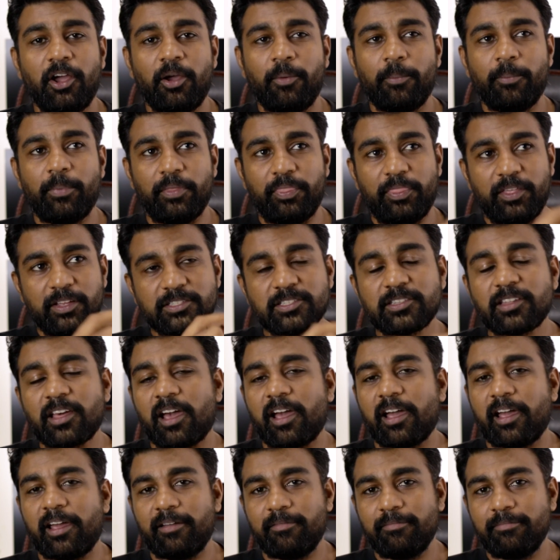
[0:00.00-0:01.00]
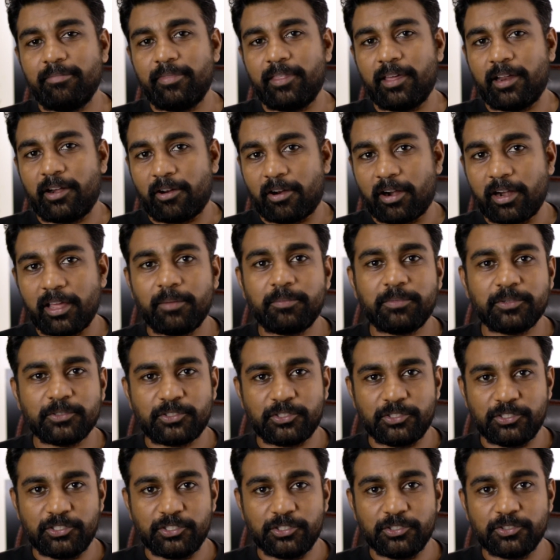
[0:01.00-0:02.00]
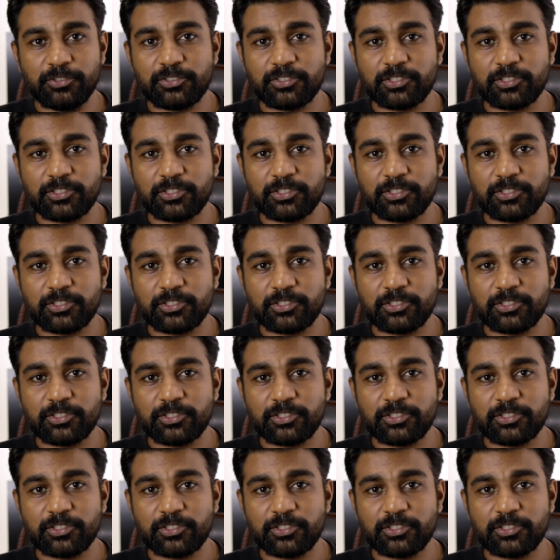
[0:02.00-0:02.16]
But this time they're not able to do it.